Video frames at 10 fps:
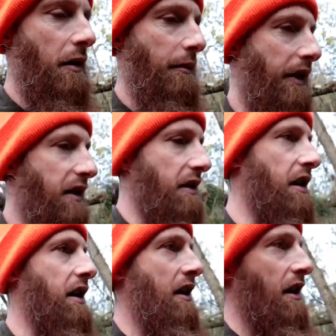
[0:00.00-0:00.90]
swamp, right?
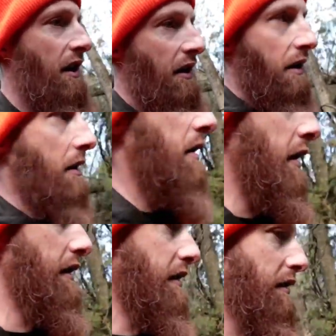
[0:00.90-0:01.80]

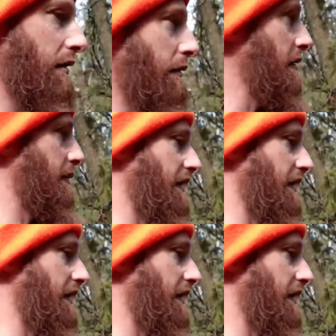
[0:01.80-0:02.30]
Ideally, you